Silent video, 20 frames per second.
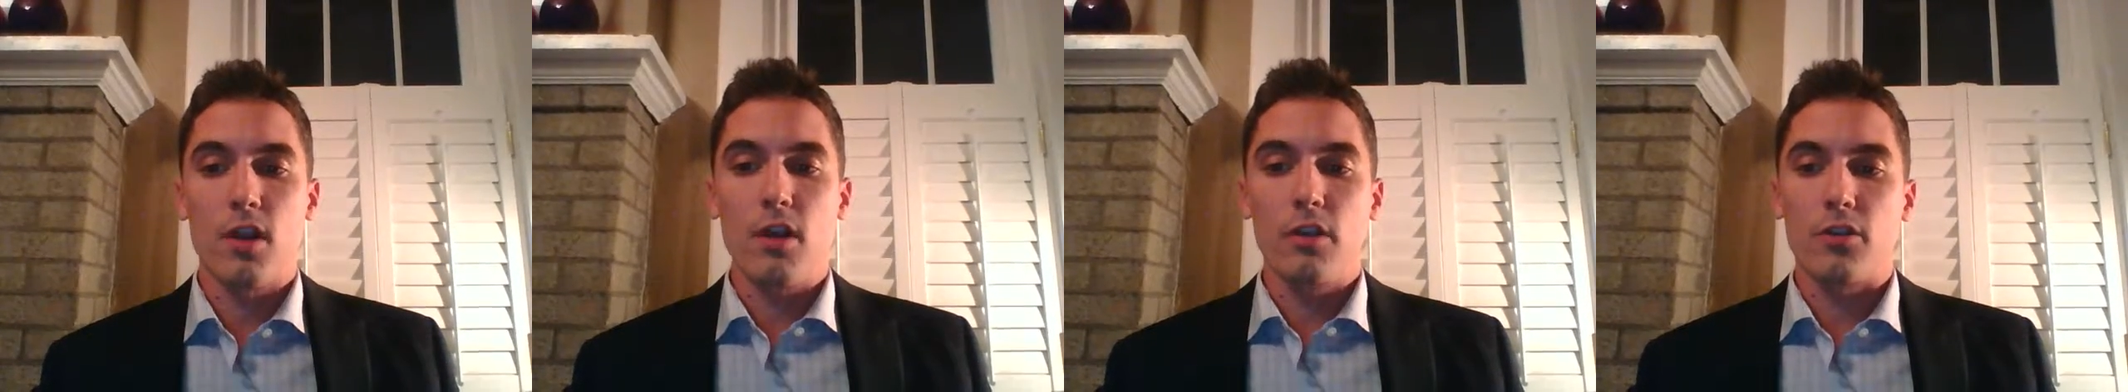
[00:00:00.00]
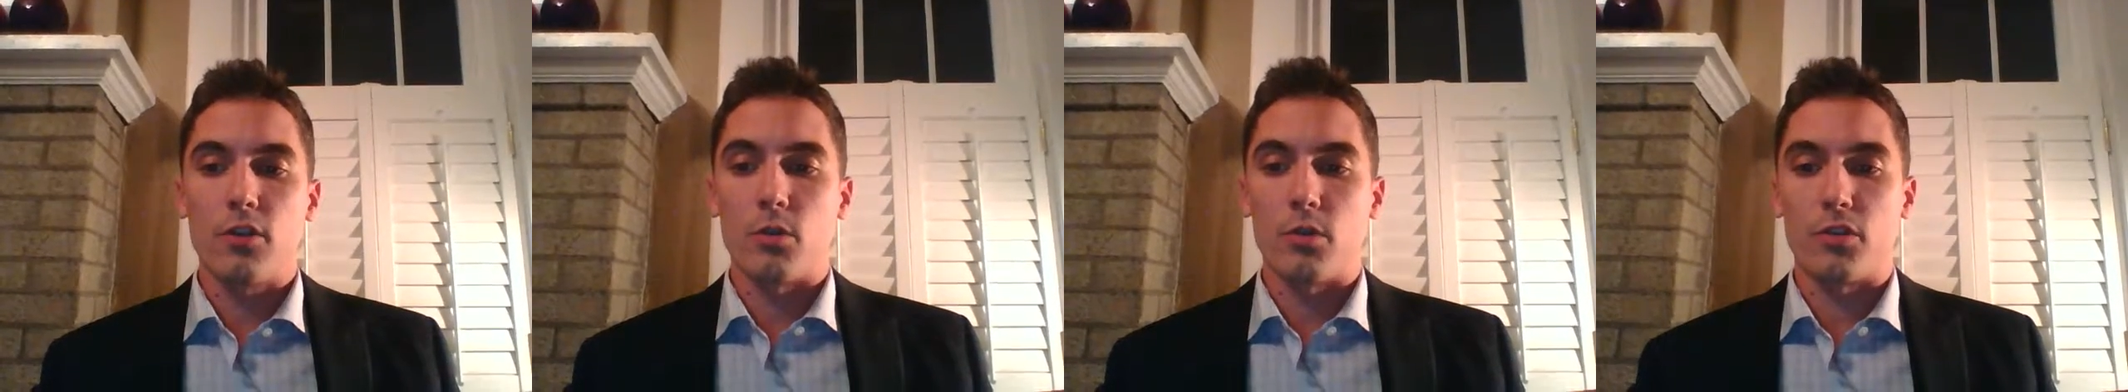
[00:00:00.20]

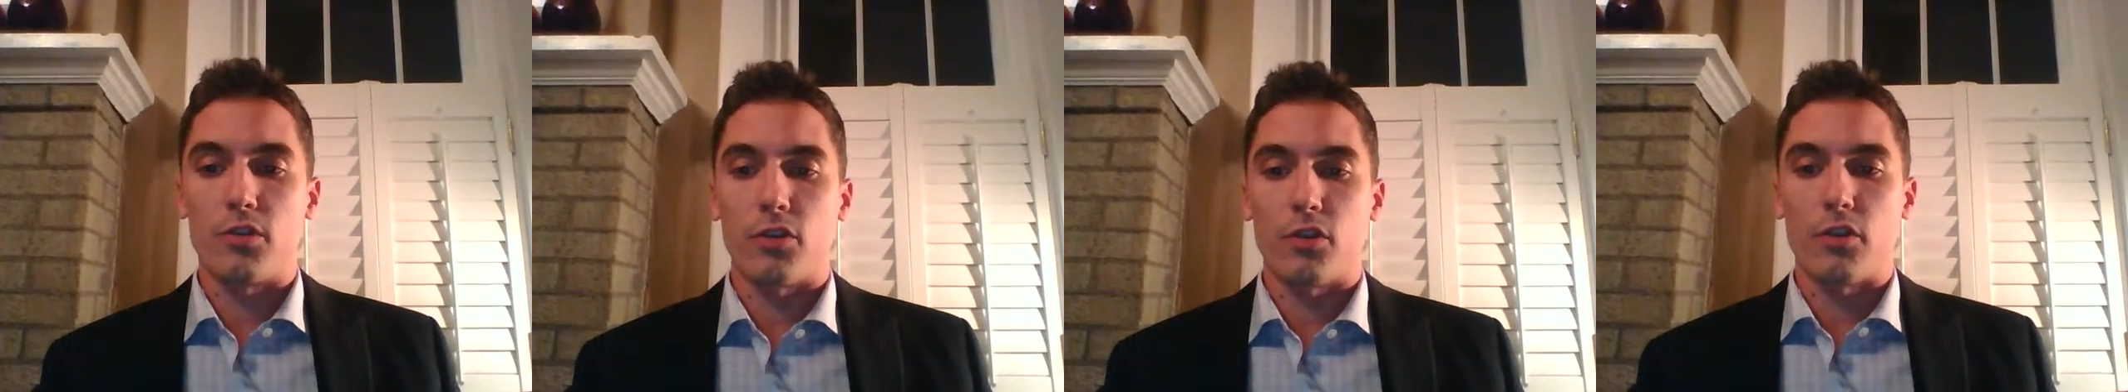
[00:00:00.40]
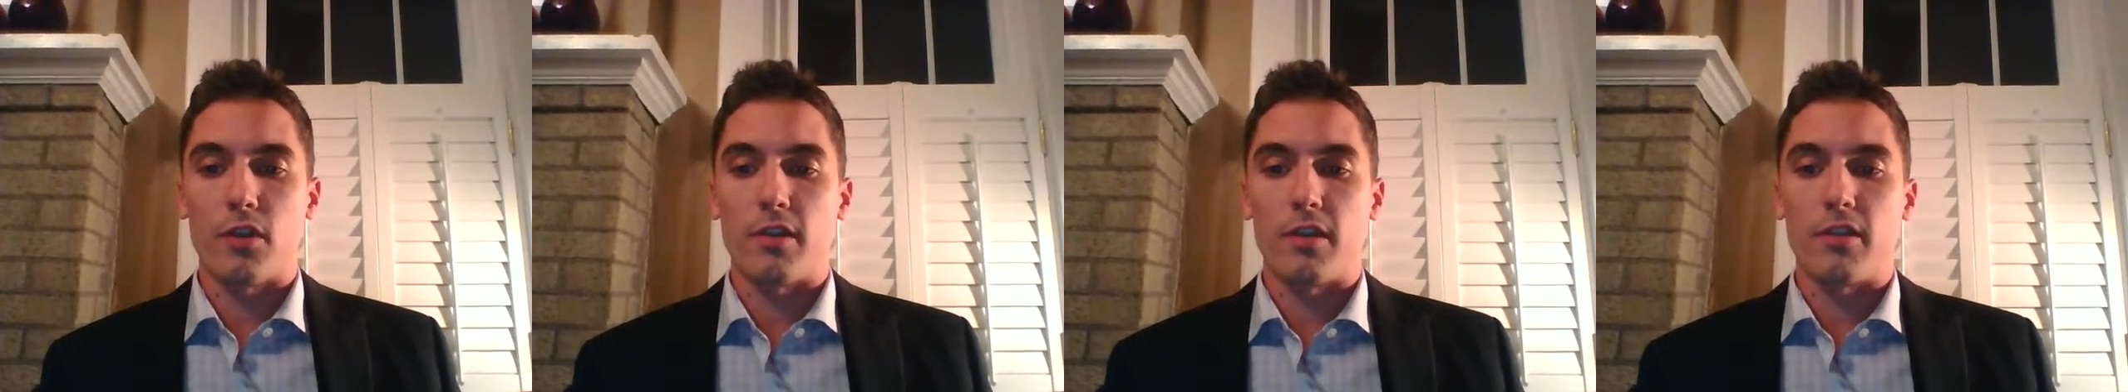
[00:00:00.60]
to
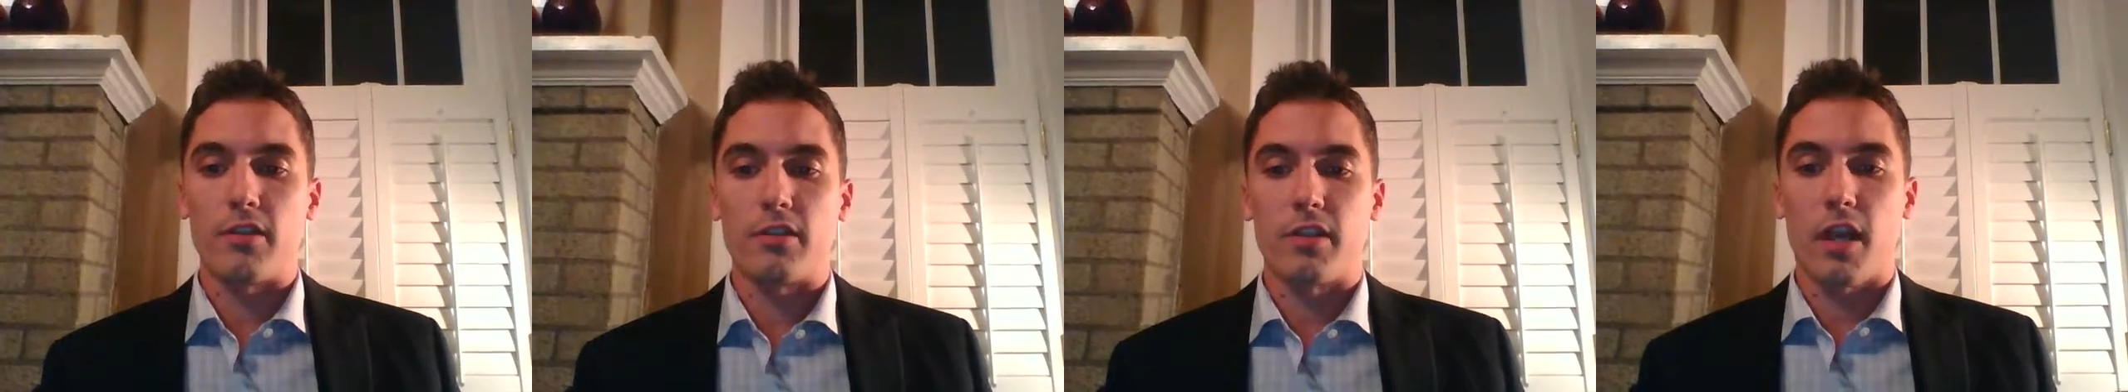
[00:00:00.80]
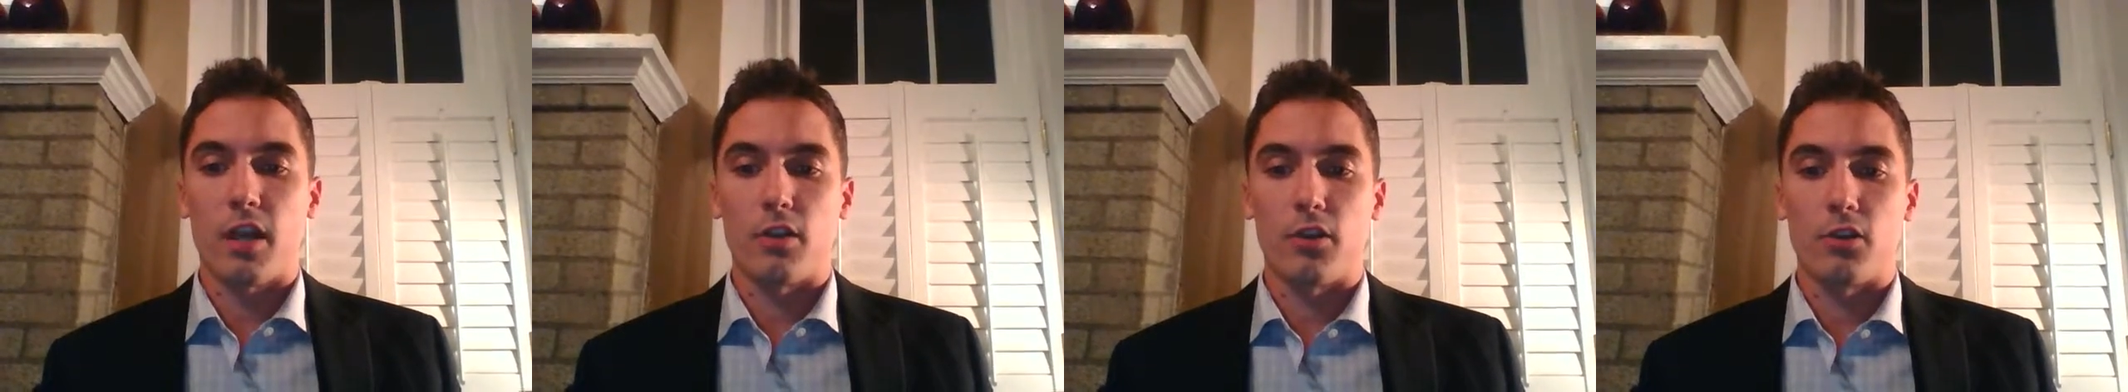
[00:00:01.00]
ensure that these
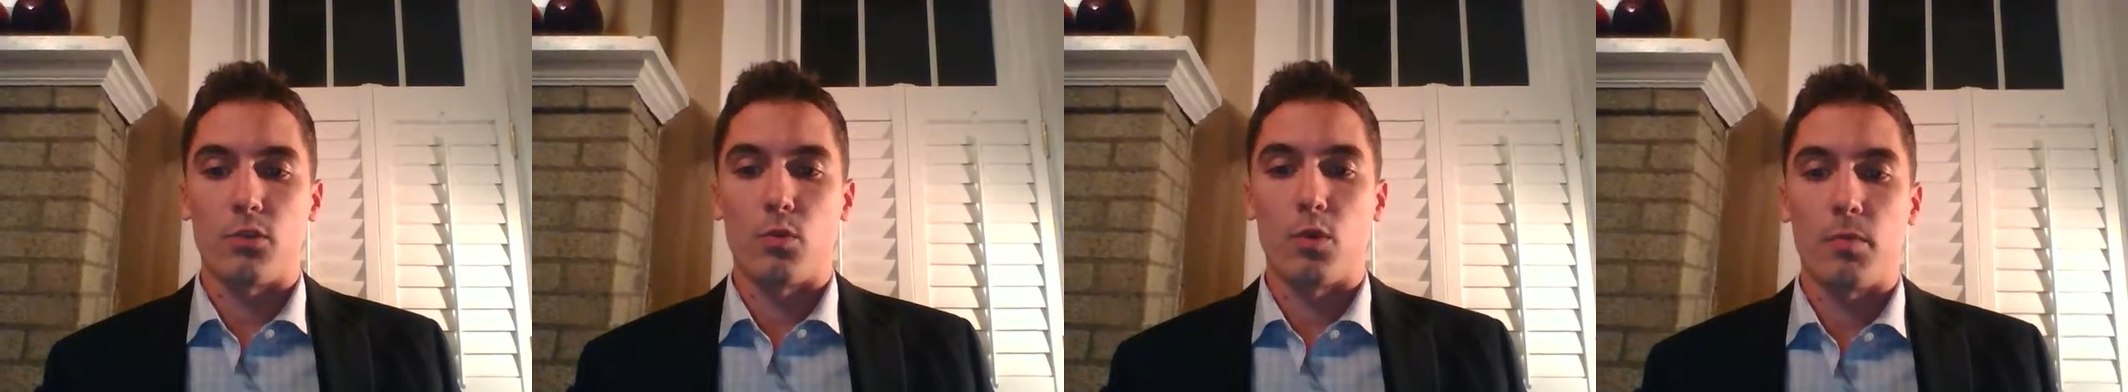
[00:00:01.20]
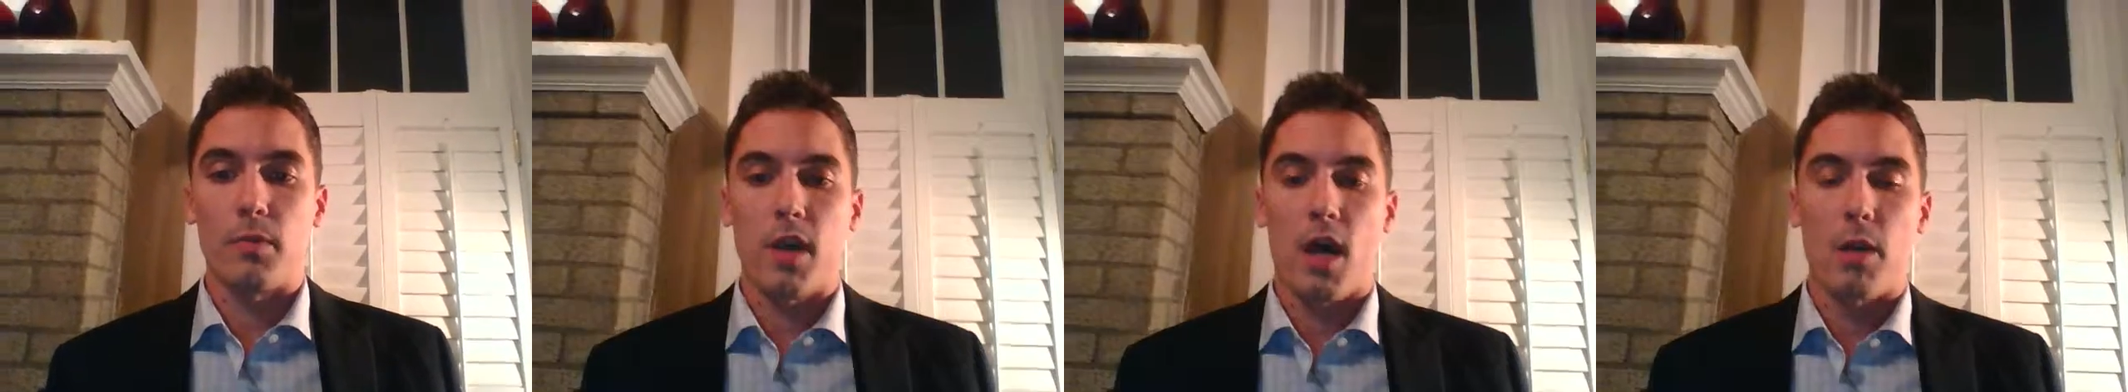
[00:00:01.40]
standards will be